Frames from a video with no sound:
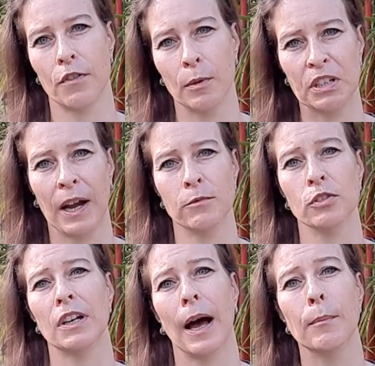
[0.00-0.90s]
from time
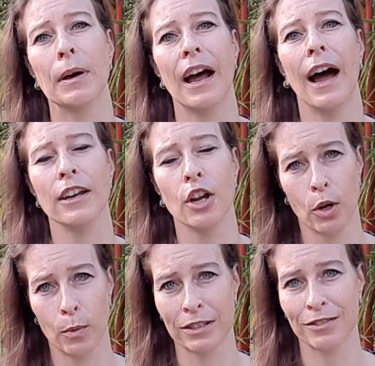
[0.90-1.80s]
to time, but I
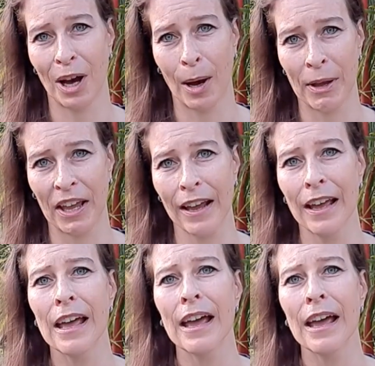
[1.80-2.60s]
know what's coming.